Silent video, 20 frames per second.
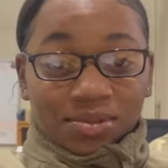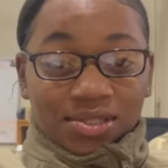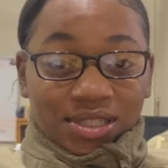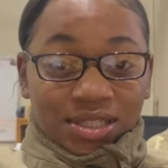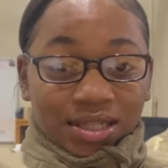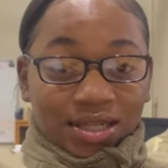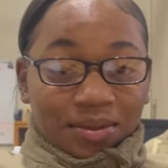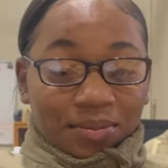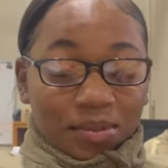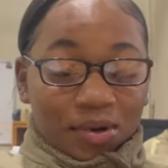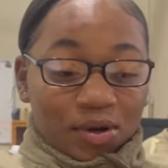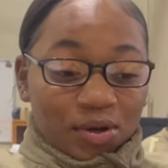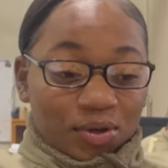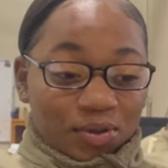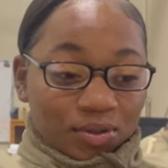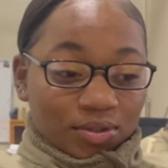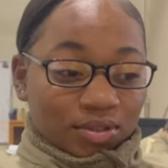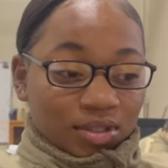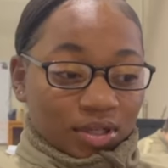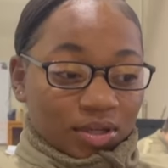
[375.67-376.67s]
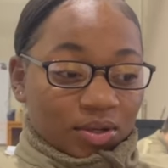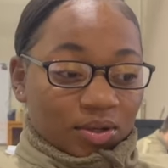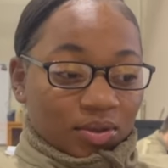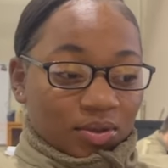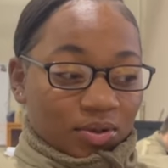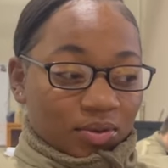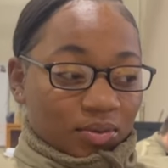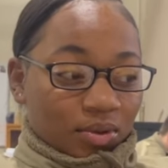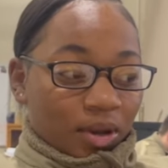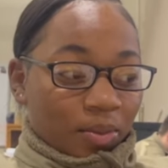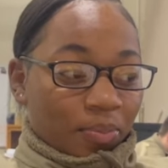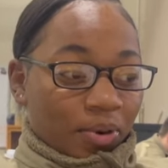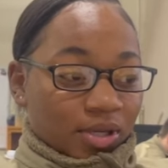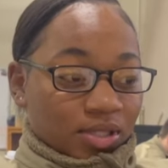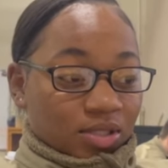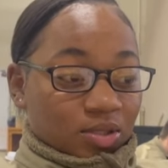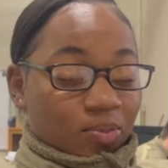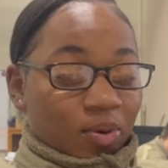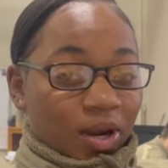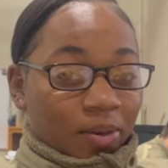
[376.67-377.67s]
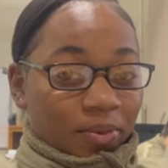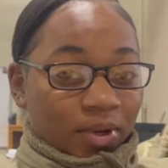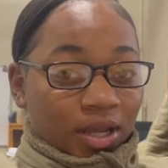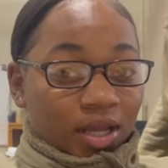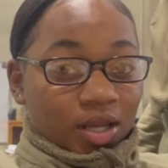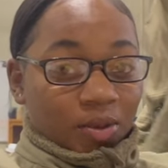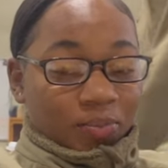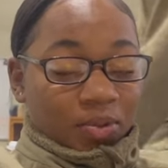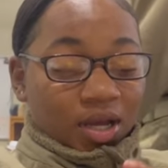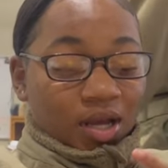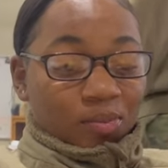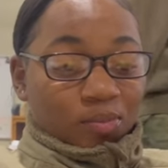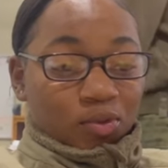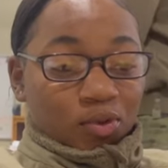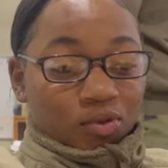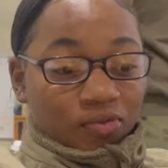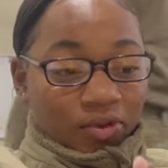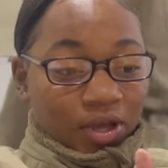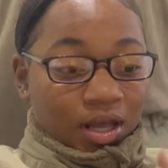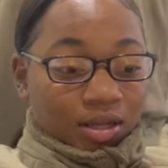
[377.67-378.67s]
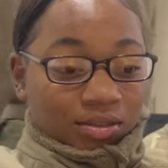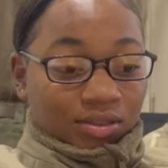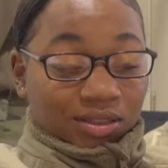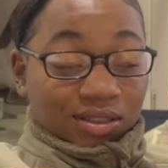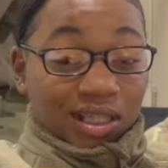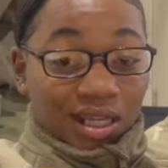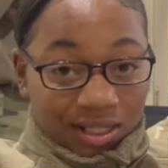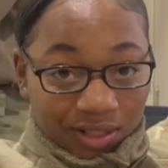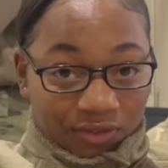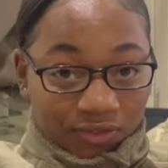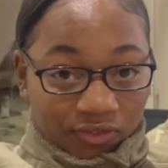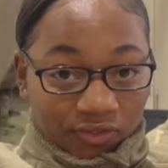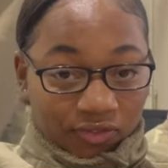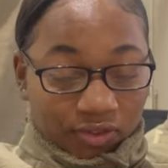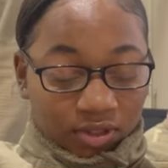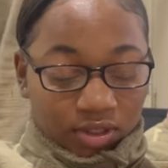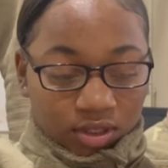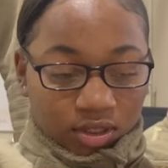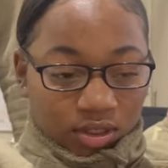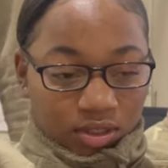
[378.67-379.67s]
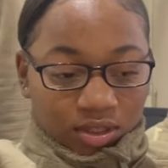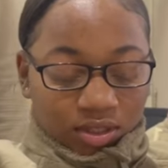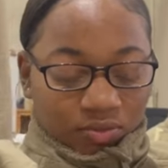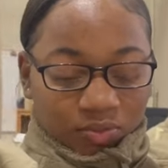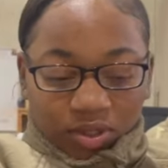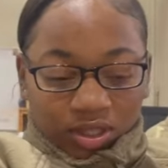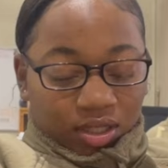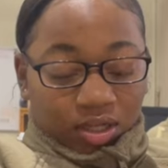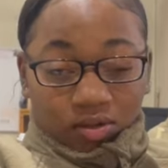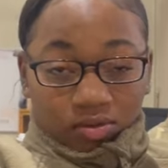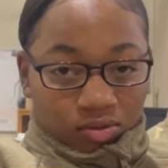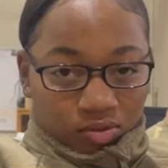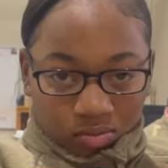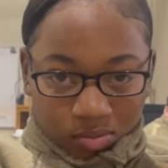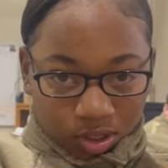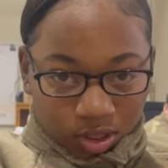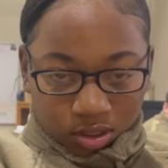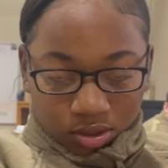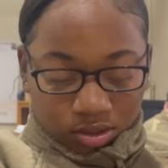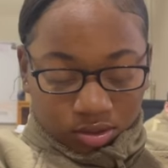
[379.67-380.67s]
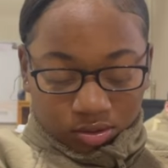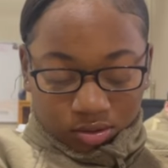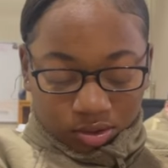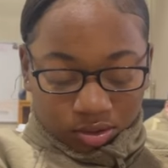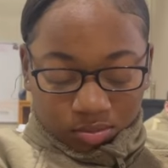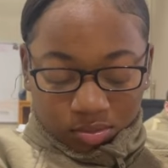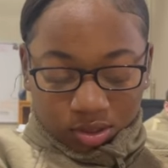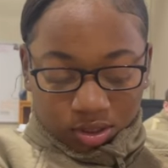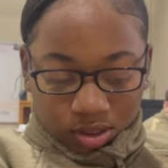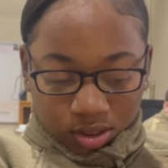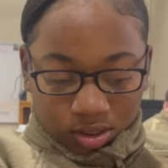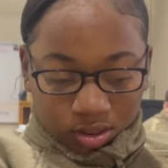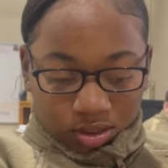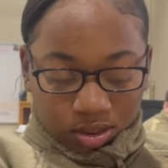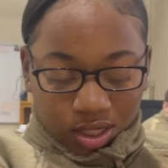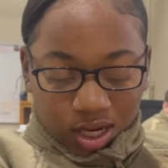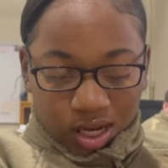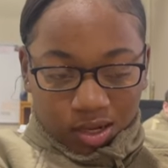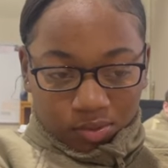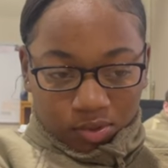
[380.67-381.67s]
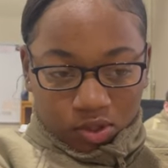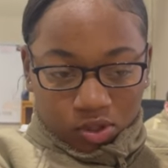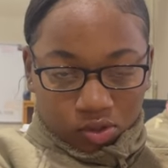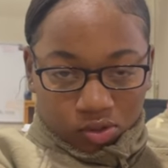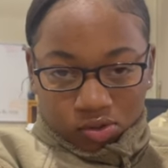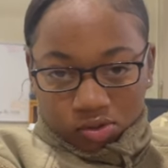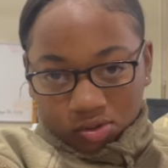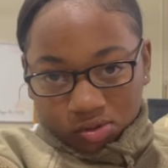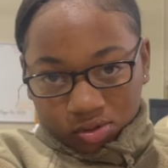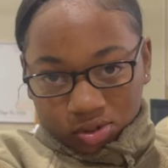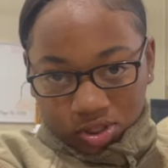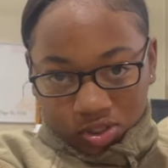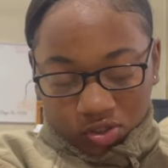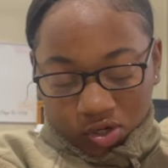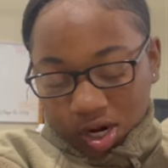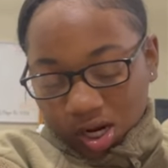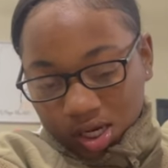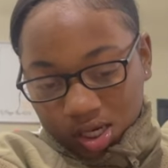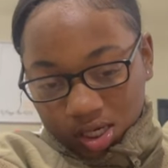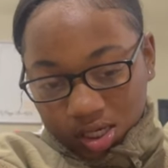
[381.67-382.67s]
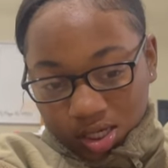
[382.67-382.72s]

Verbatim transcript: TMO. You know, I'm personal property. I help y'all move y'all stuff, but you don't do much. You know what I'm saying? You Job cool, straight.